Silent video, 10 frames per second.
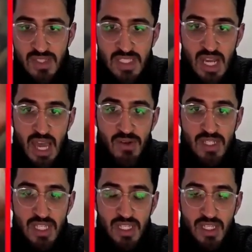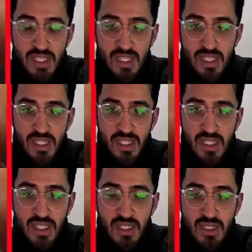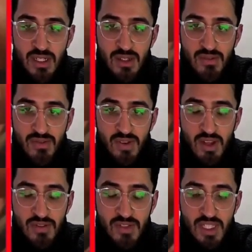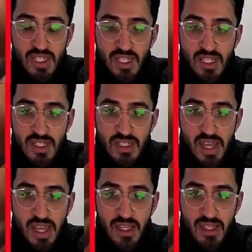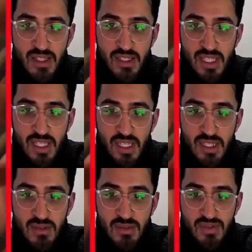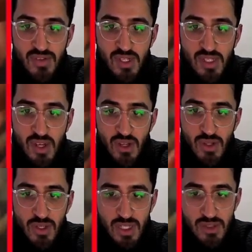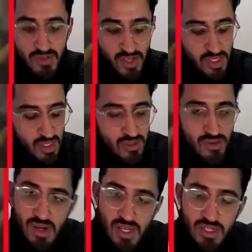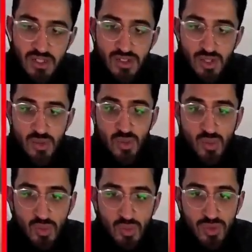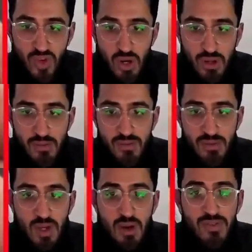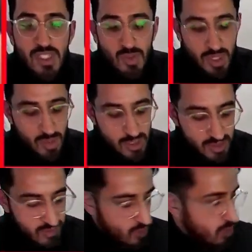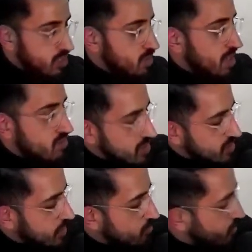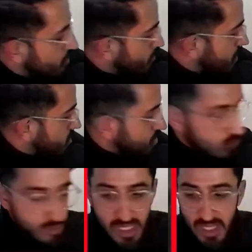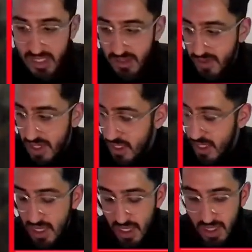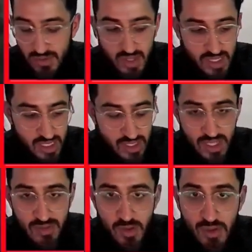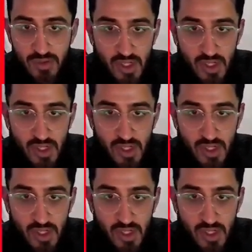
cloudy, fluffy uh, neck. The reverse holo. Look at the reverse holos, right? So we've got, well, obviously what it was before. I don't have an example. Would have been nice if I, if I did just have a reverse